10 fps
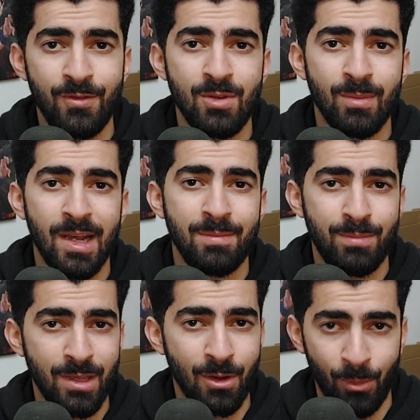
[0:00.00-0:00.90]
you might
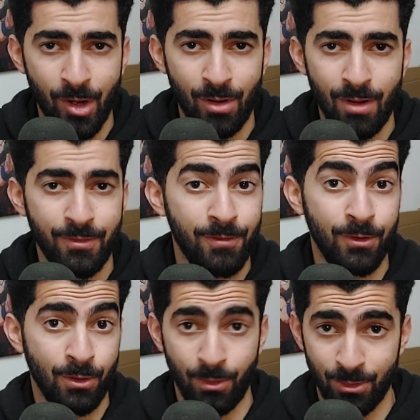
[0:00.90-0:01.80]
be aware of if
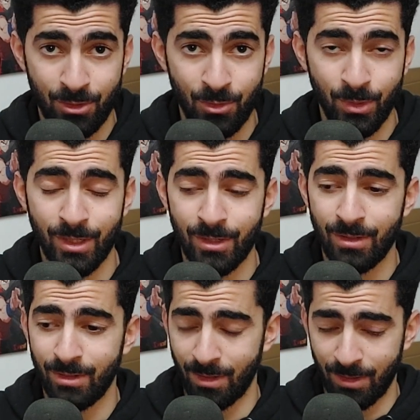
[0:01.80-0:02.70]
you're on
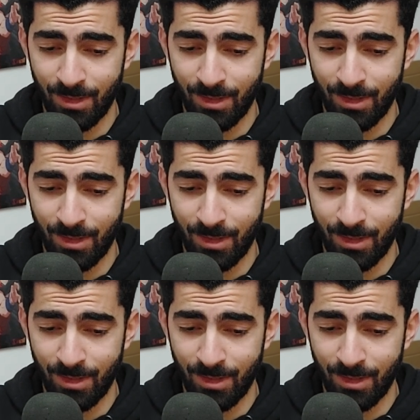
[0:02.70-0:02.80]
Twitter.